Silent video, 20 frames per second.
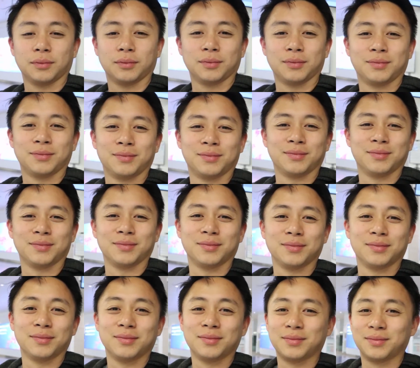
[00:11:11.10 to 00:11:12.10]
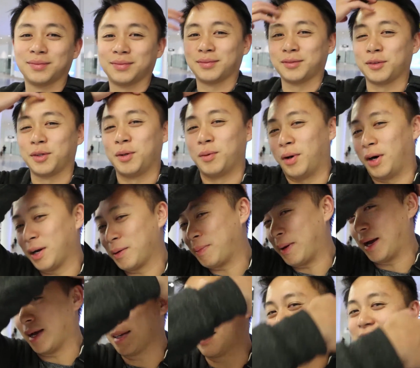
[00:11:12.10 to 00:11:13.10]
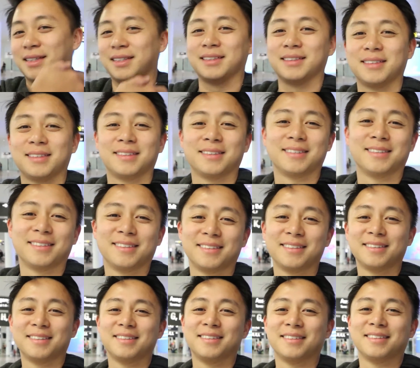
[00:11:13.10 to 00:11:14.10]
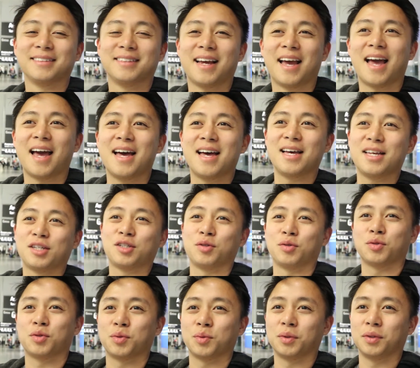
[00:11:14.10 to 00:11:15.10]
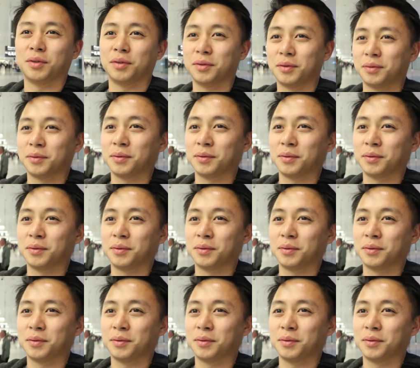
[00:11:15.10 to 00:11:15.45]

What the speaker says: Mm-hmm. We walked past it, as usual.